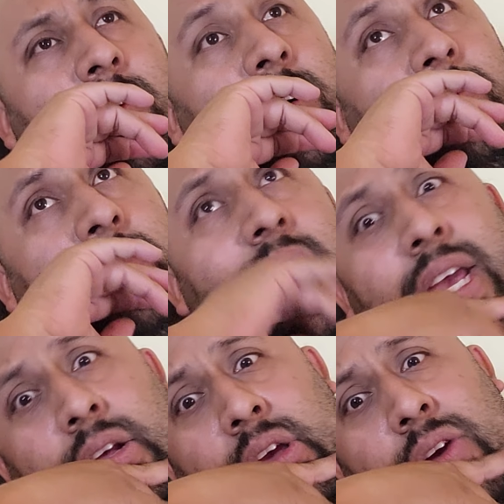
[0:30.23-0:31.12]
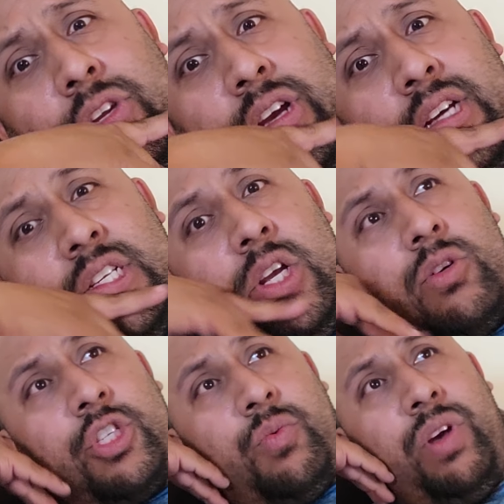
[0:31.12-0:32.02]
well, hey, as you guys
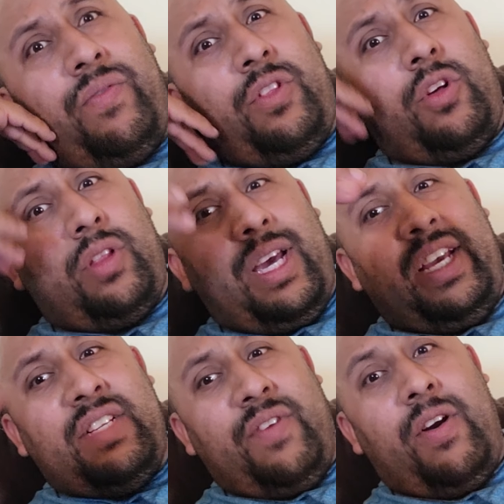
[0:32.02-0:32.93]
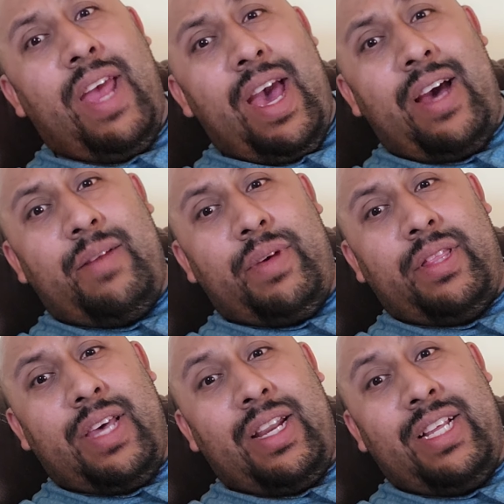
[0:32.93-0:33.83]
know, Swift looked like he's very
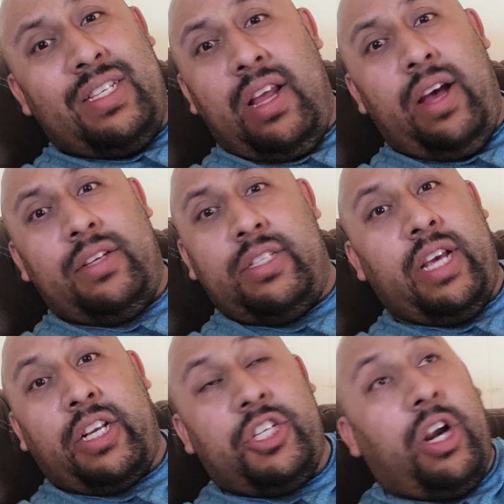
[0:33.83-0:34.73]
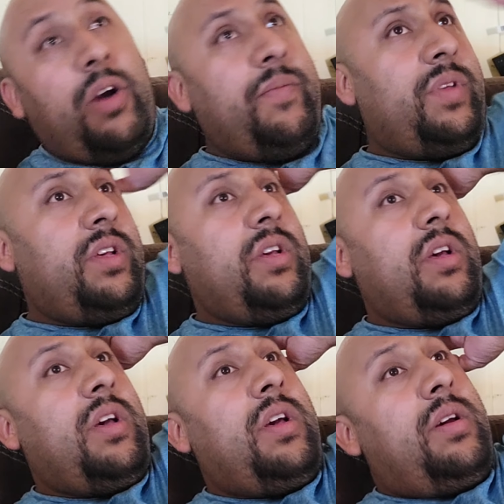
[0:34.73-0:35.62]
adamant that he's not deck chair.
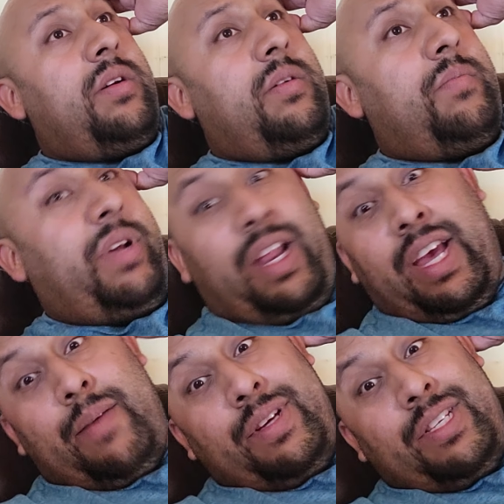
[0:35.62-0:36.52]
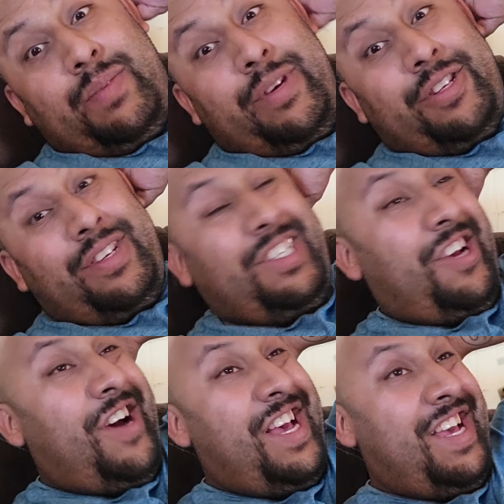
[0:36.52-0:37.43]
But I got my suspicions,
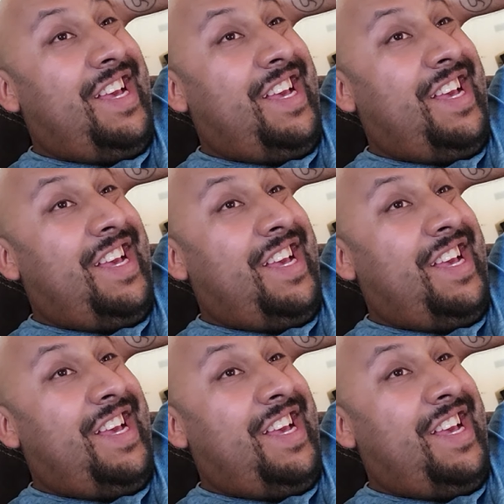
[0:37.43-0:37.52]
so